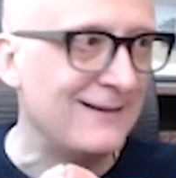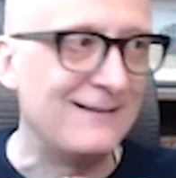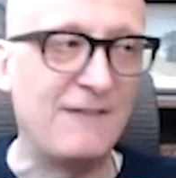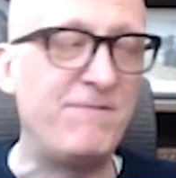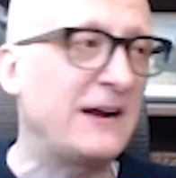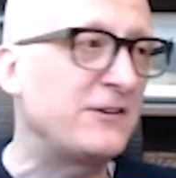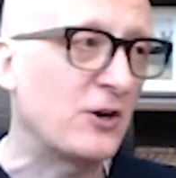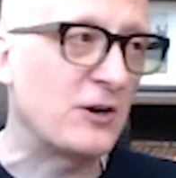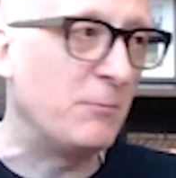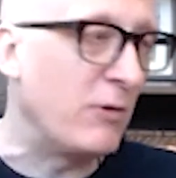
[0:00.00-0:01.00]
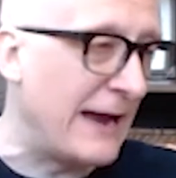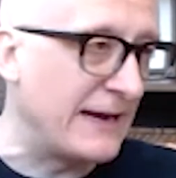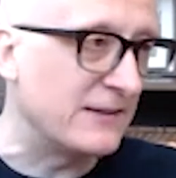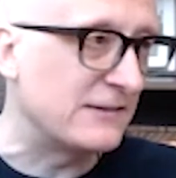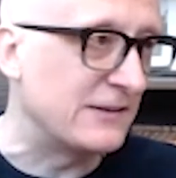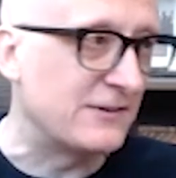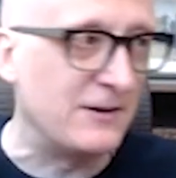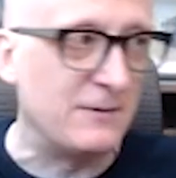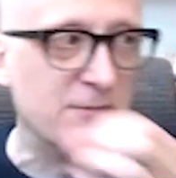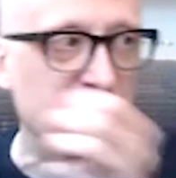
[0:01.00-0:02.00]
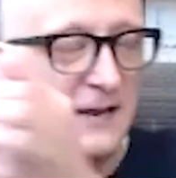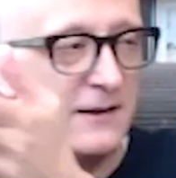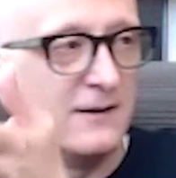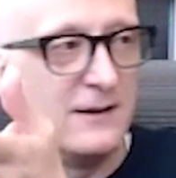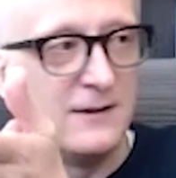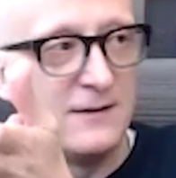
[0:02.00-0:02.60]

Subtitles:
affects your compliance systems and,